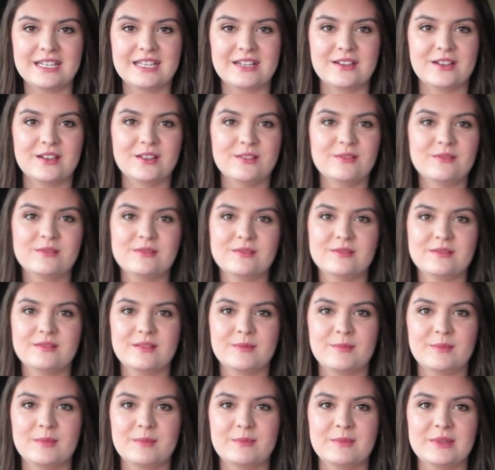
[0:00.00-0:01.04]
I don't know.
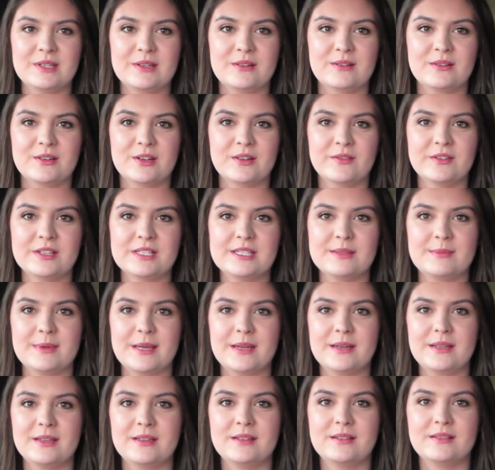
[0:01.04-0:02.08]
I'm a little nervous
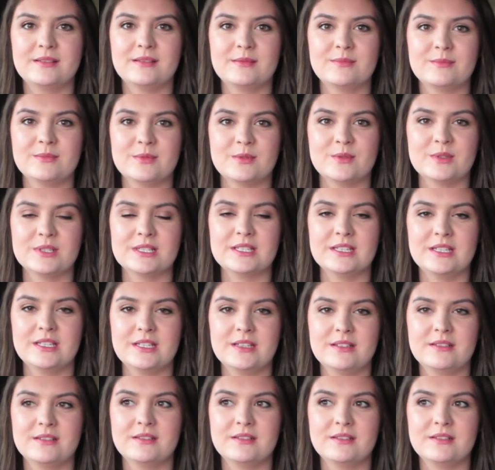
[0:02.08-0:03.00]
about it, but we'll see.